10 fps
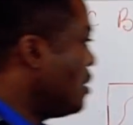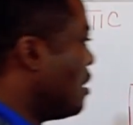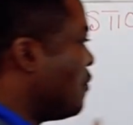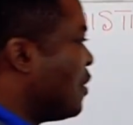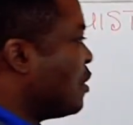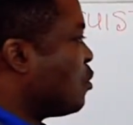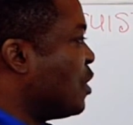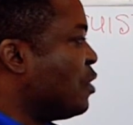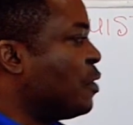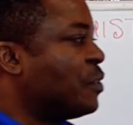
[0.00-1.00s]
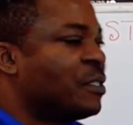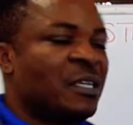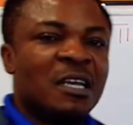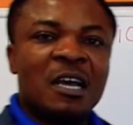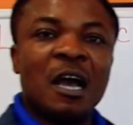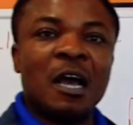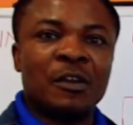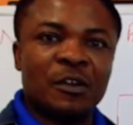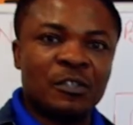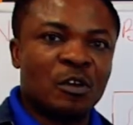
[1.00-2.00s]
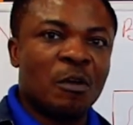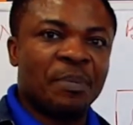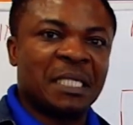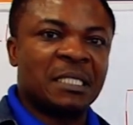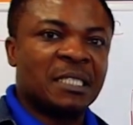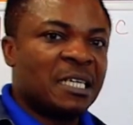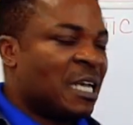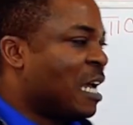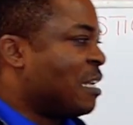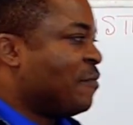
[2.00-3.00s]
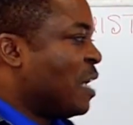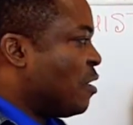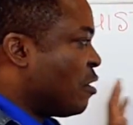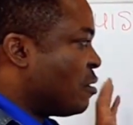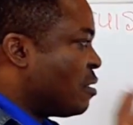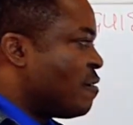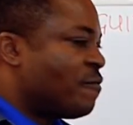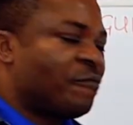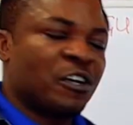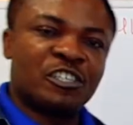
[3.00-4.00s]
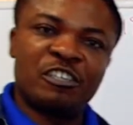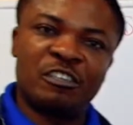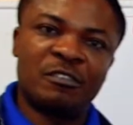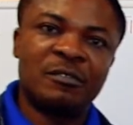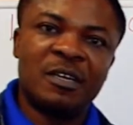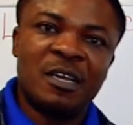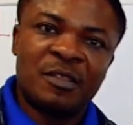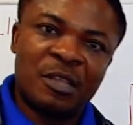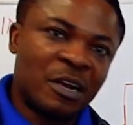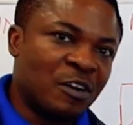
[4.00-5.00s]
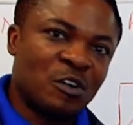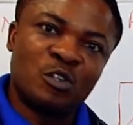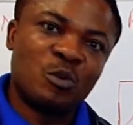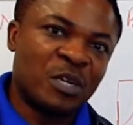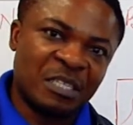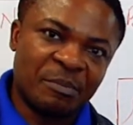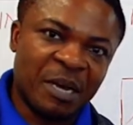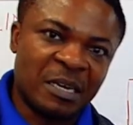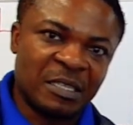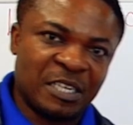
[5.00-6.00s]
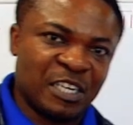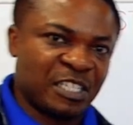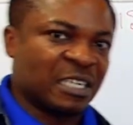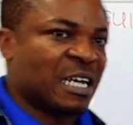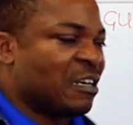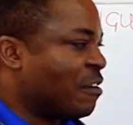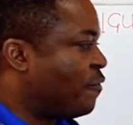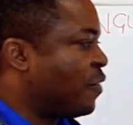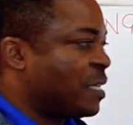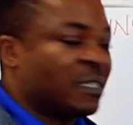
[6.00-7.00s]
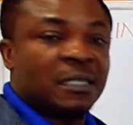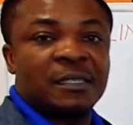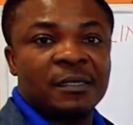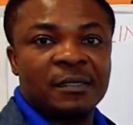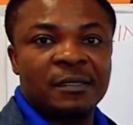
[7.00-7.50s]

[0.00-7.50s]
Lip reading: if these windows are not open, and if they are not functional. There are no two ways about it. The doctor cannot fix it.